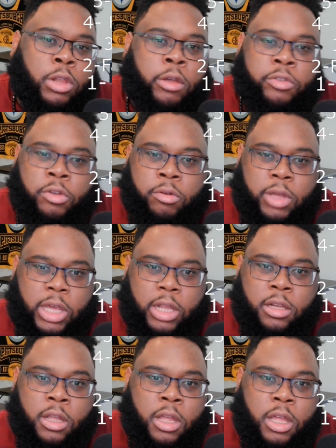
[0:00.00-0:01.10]
Julio's going to
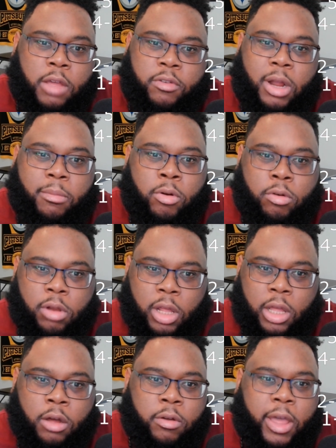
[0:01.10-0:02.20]
eat. If you double
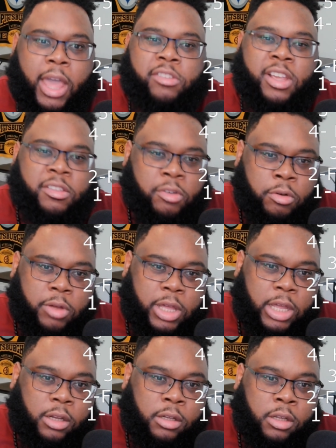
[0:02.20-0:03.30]
Julio, A.J.'s going to
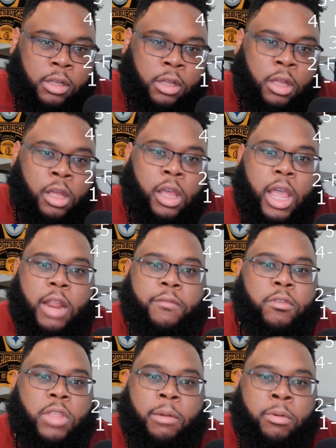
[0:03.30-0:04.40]
eat. And
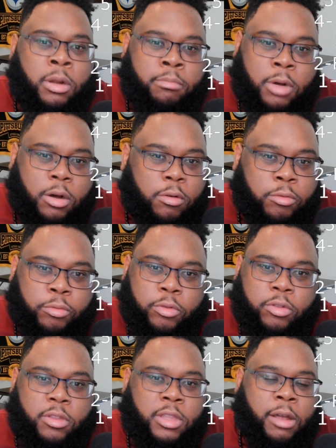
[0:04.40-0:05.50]
if you double them both,
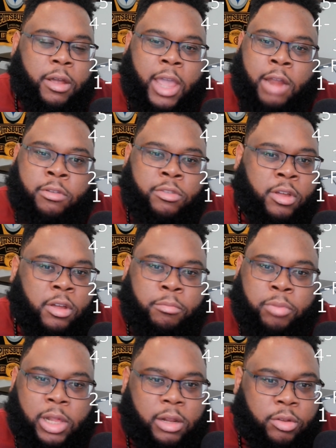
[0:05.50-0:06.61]
Derrick Henry's going to
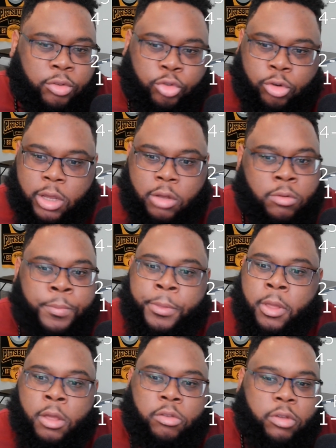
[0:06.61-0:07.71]
completely destroy you.
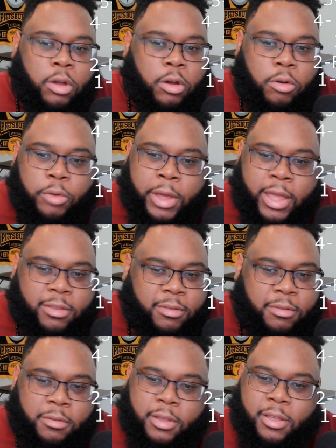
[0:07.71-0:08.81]
So
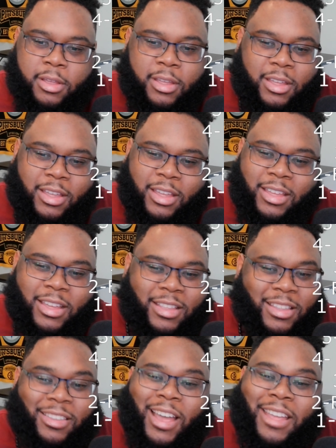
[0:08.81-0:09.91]
it's
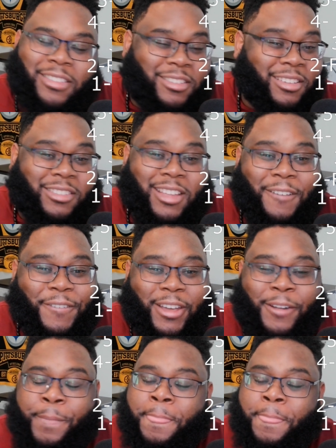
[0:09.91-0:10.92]
the Titans just not fair.